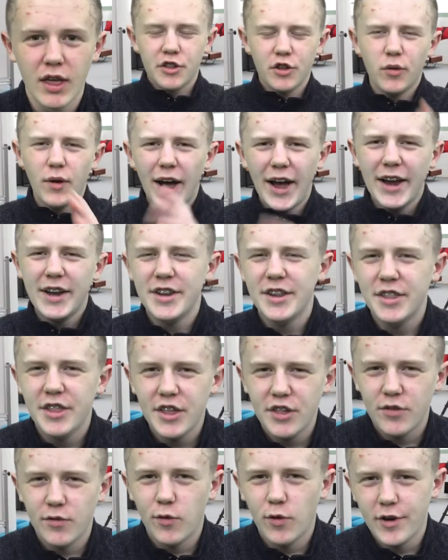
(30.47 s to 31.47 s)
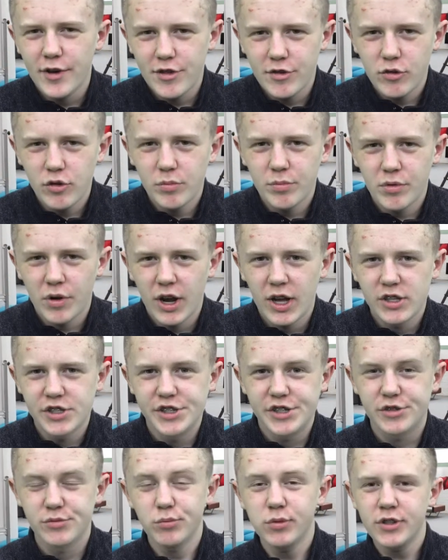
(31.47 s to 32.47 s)
So I did this for a school
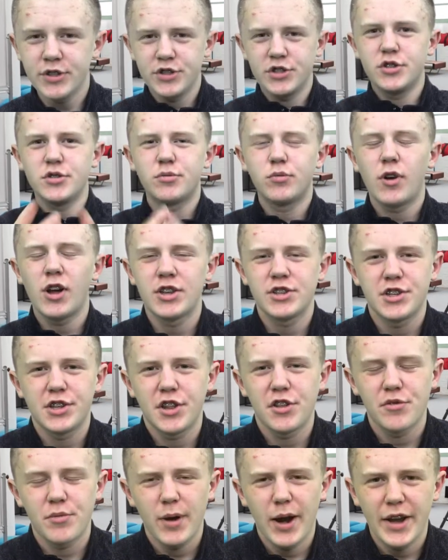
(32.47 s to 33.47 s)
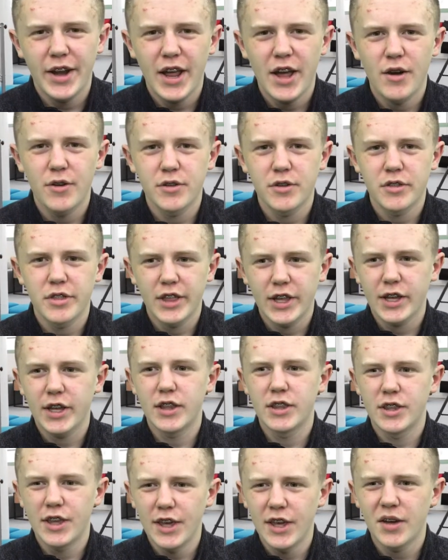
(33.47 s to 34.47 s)
project, which you're watching this right now and you're
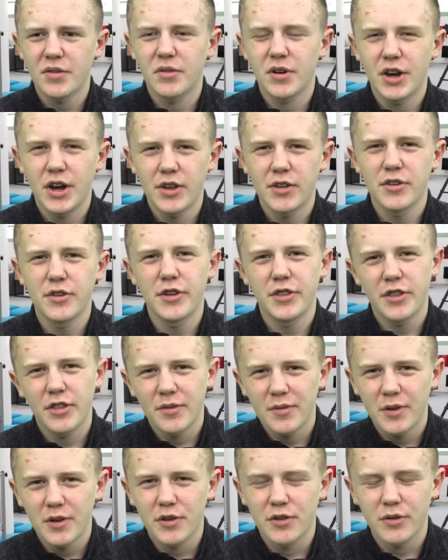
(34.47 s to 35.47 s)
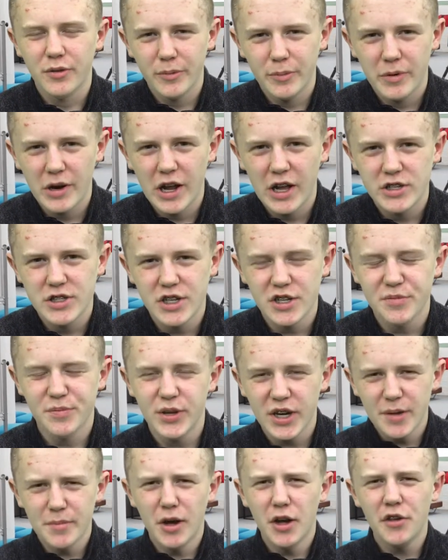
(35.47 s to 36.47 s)
thinking, yeah, Ryan, you did this for a school project.
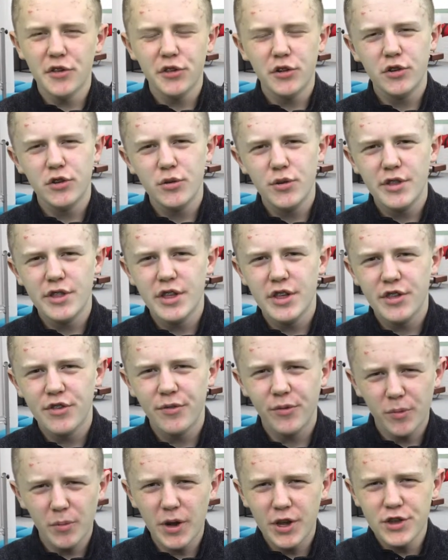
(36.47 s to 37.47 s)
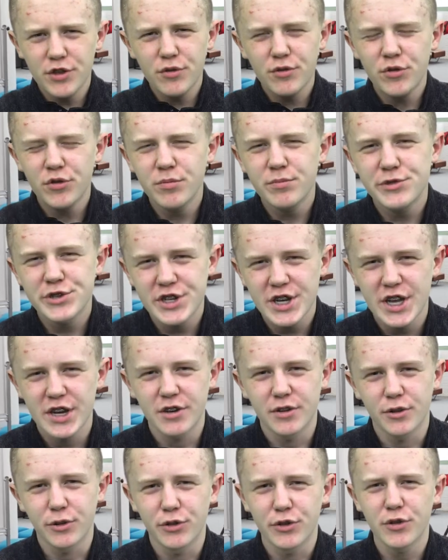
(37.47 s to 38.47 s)
But I'm also doing this for my YouTube channel.